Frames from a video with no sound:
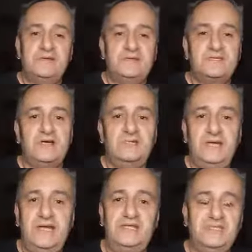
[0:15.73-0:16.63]
So
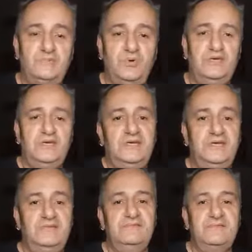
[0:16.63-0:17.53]
any support you can
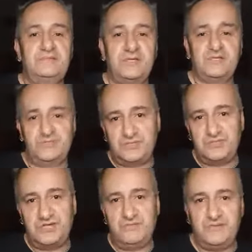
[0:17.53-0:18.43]
give is much
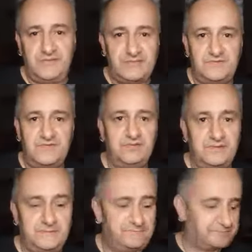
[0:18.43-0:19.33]
appreciated, but thanks for
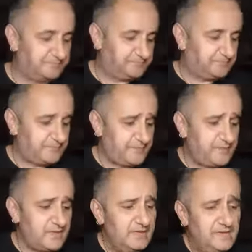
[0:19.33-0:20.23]
tuning in.
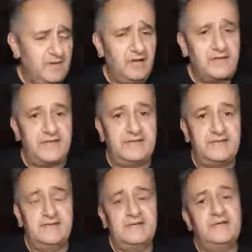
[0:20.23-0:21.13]
Okay,
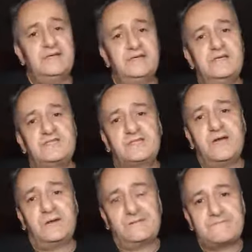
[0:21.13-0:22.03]

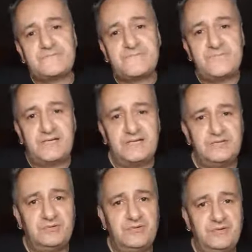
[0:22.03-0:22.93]
so
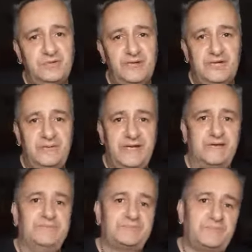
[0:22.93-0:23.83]
let's talk a little bit
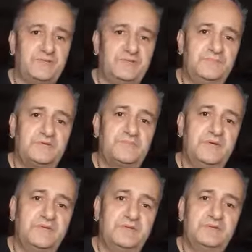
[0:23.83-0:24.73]
about the
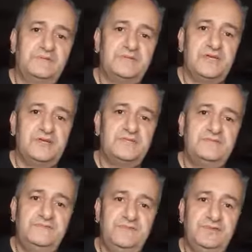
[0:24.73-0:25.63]
prospect of
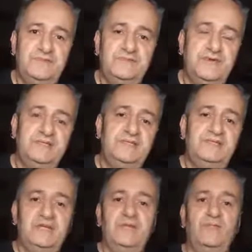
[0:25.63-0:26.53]
Tyson Fury fighting
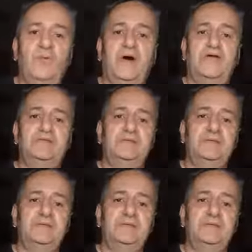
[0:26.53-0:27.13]
Dillian Whyte.